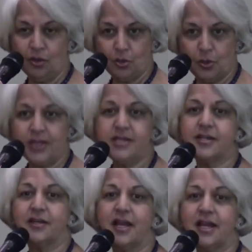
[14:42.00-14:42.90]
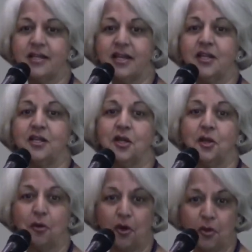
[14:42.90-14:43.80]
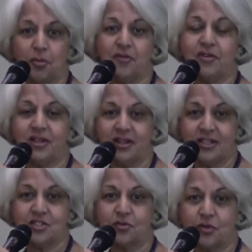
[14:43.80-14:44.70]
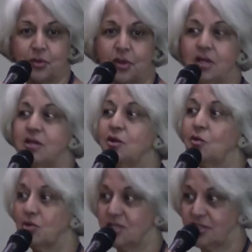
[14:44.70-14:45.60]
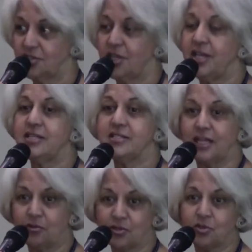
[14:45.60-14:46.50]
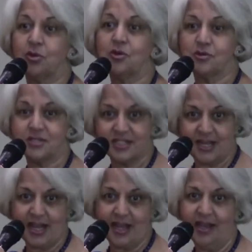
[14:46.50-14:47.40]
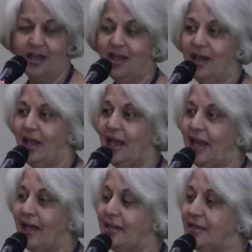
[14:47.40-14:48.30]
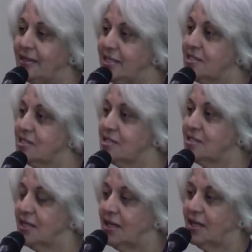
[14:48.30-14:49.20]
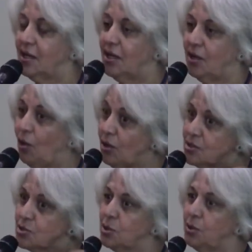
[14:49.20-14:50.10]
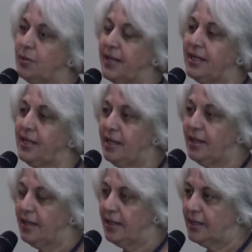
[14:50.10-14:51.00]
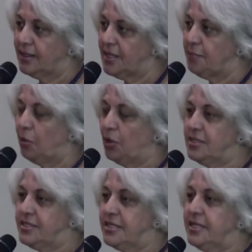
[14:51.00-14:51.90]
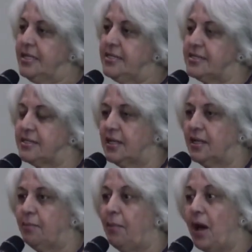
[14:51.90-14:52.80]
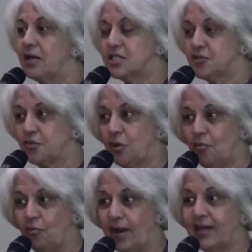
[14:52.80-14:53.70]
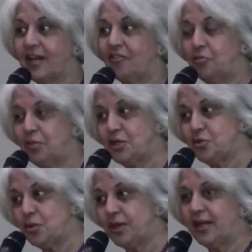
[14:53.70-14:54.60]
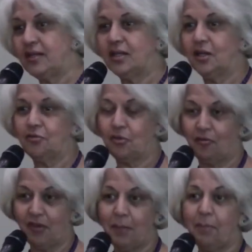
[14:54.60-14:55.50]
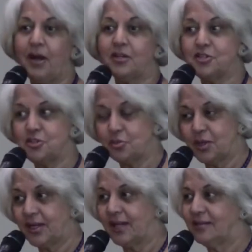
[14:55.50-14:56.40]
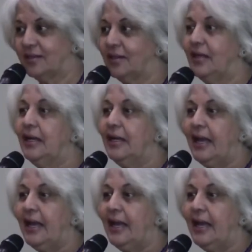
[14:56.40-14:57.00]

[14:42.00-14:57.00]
to integrate the Indian economy with the rest of the world was a change that was going to stay. And this also when The policies passed from one government to another, from one party to another,